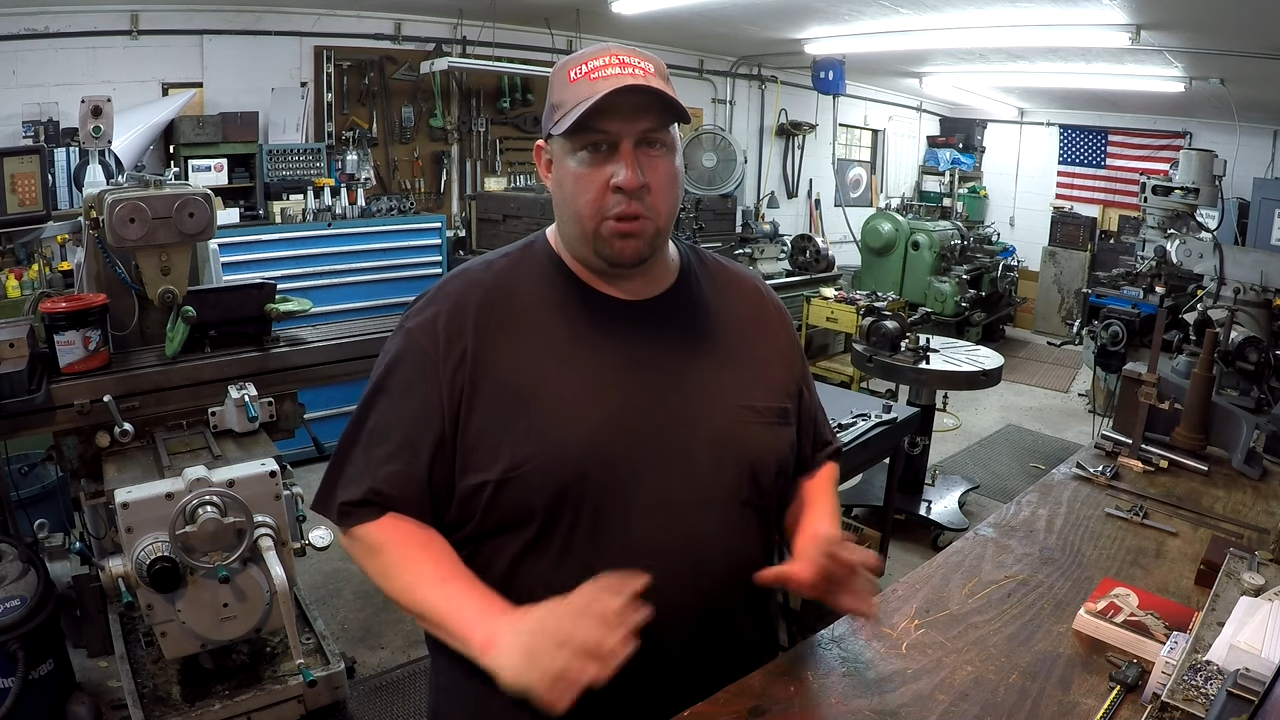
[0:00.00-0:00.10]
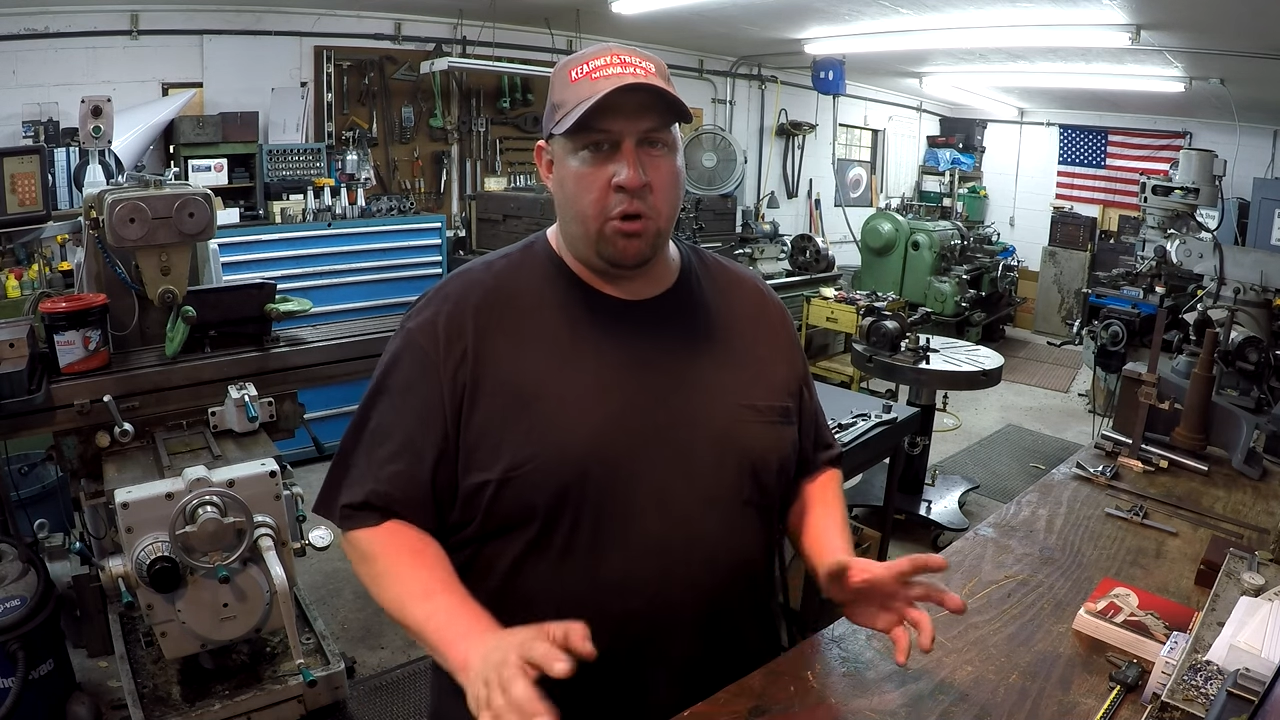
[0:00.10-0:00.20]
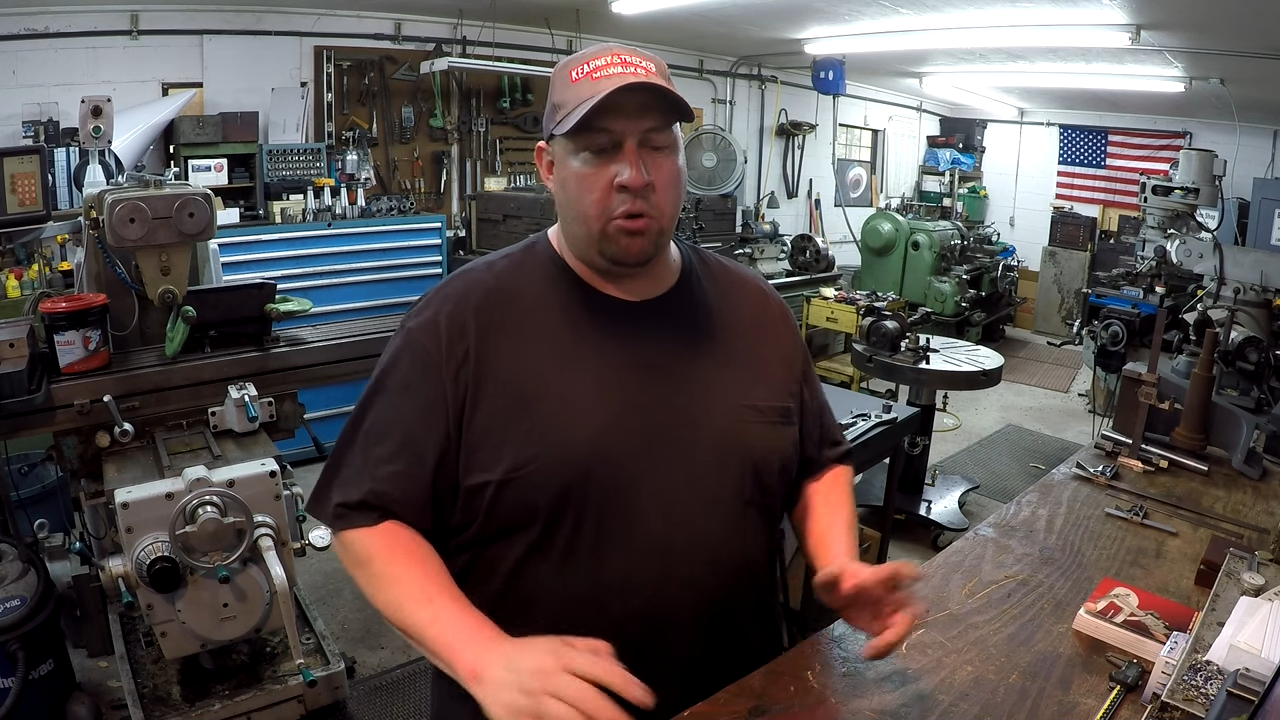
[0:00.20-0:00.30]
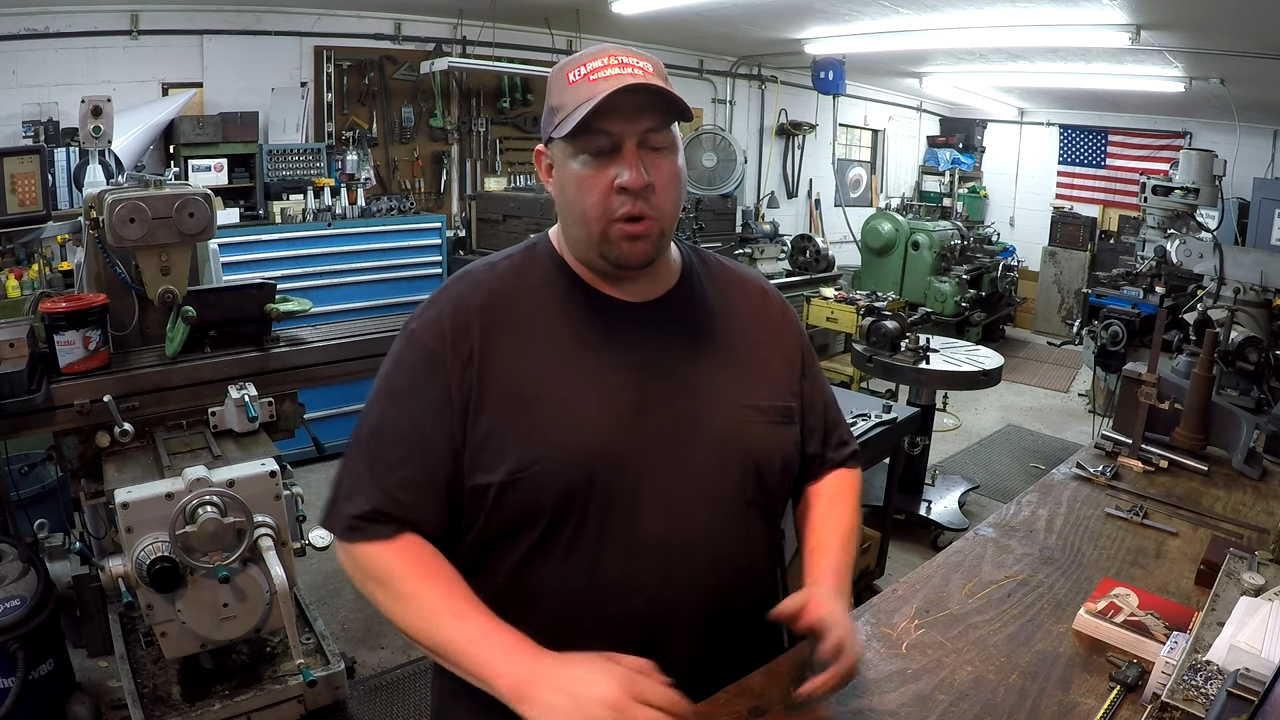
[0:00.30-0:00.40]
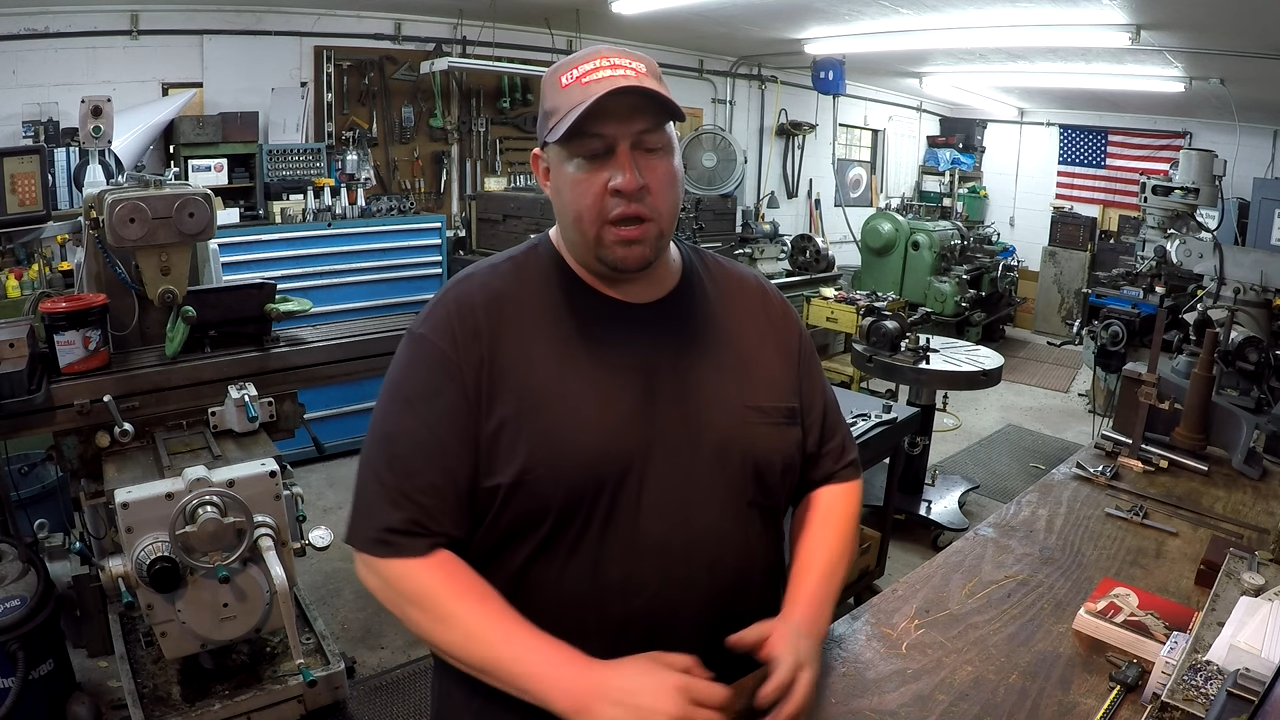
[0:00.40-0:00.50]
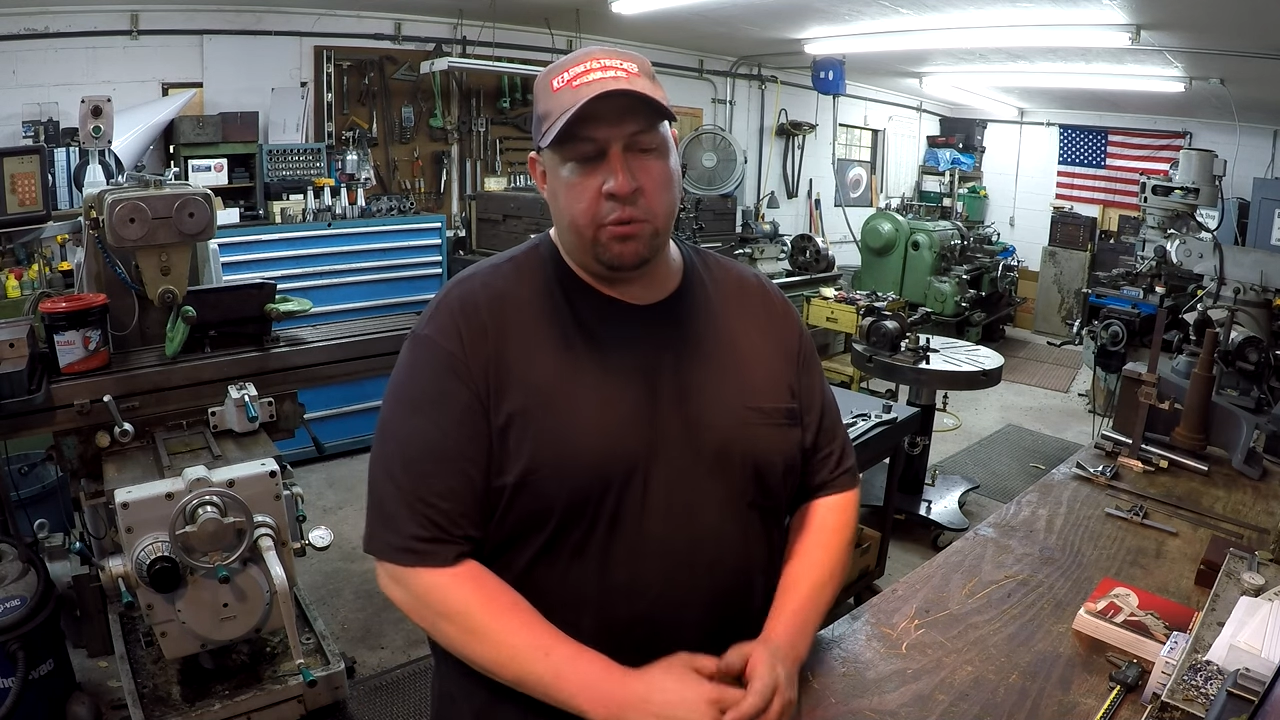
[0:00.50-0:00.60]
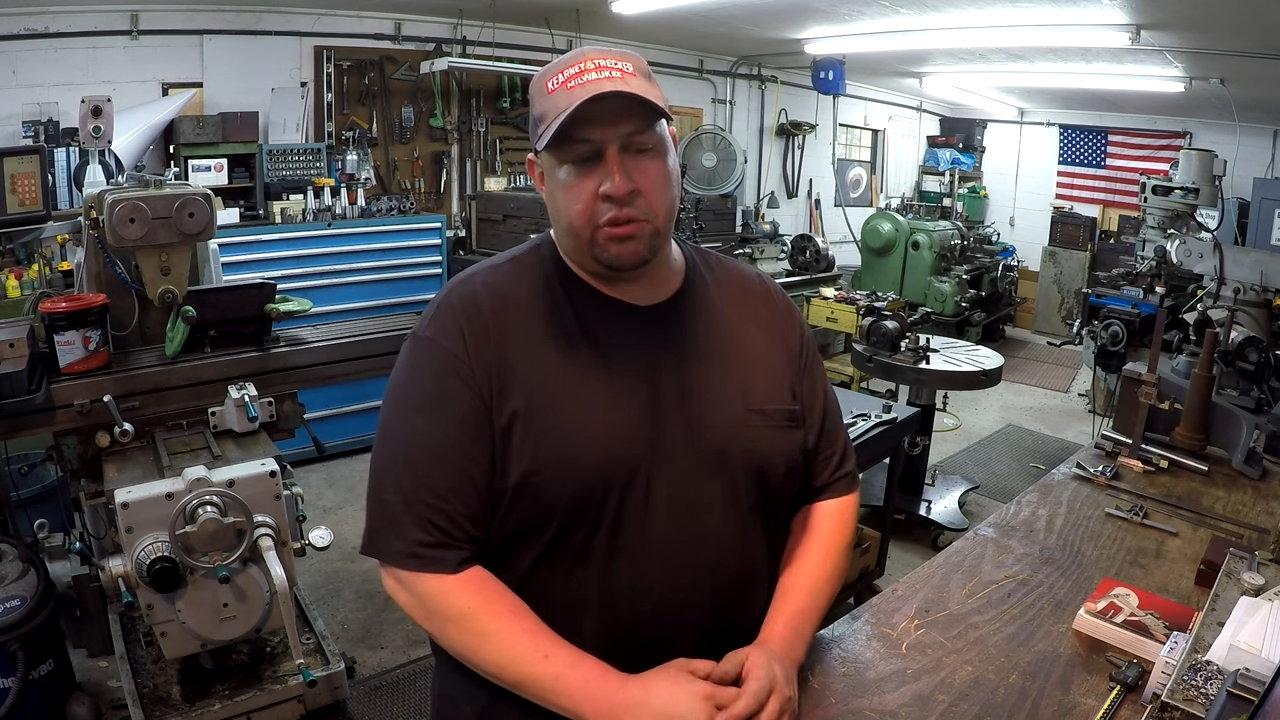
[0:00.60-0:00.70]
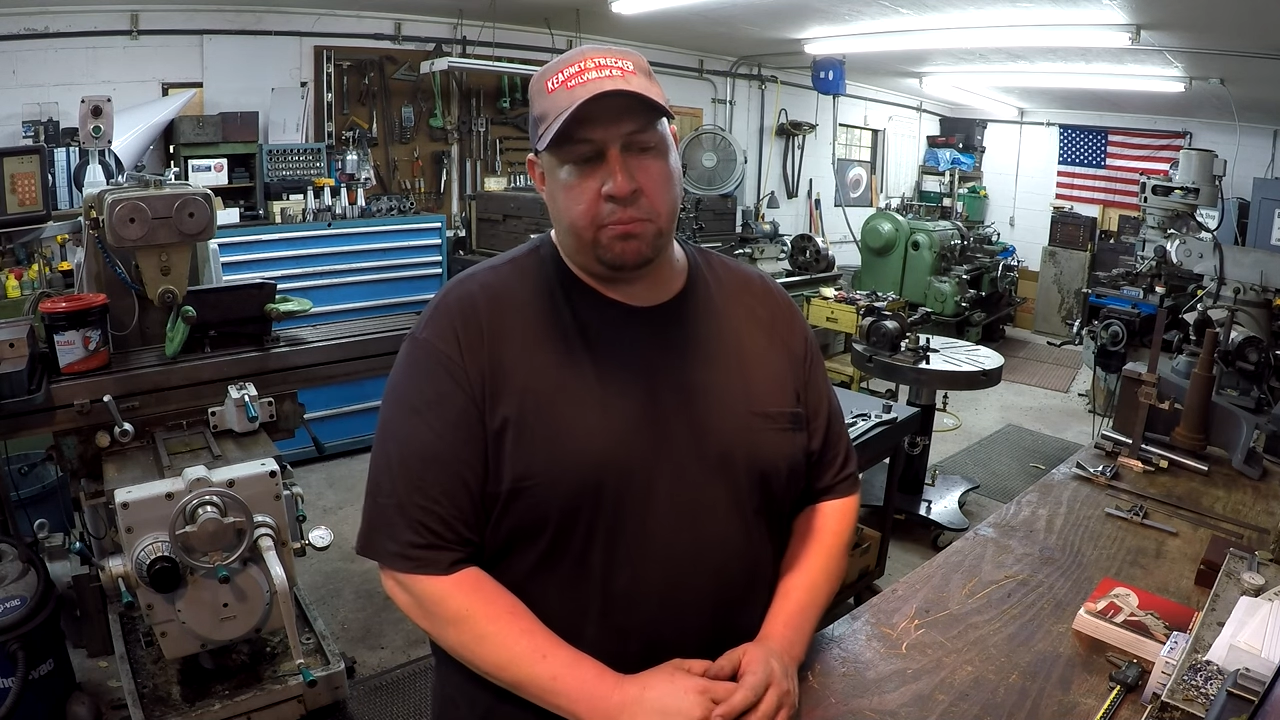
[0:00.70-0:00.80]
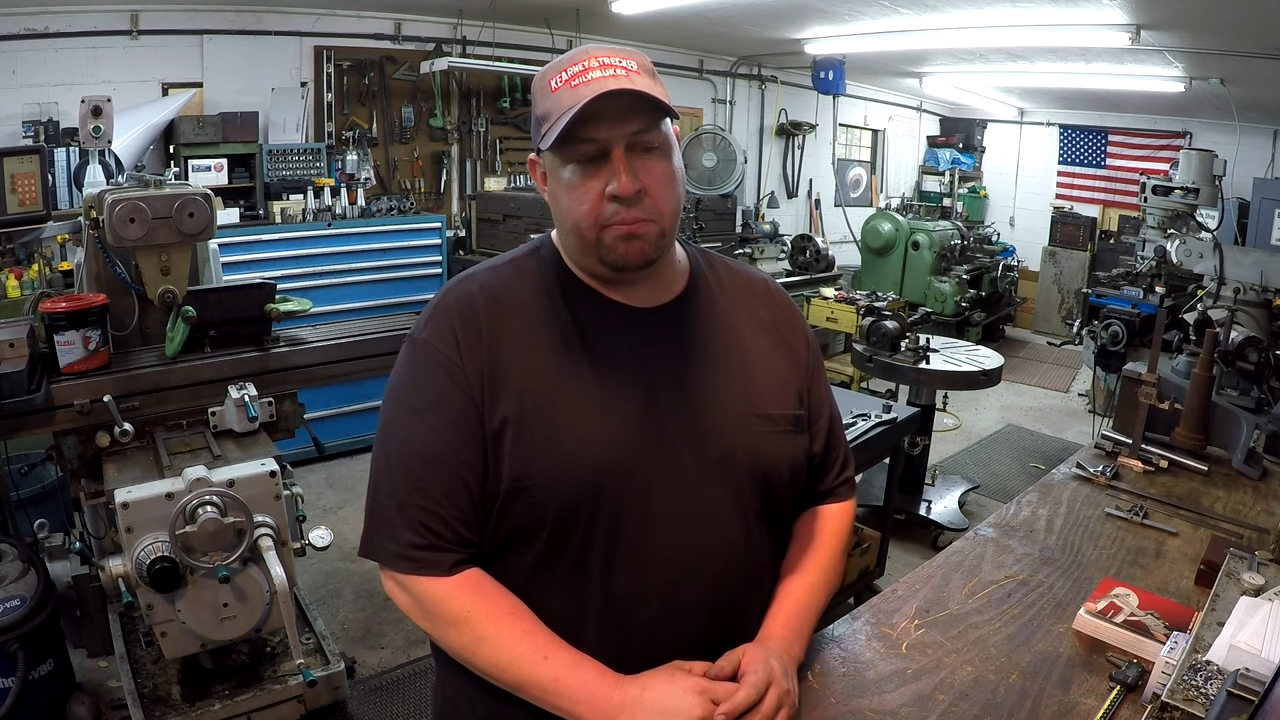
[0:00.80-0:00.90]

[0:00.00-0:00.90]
blown away with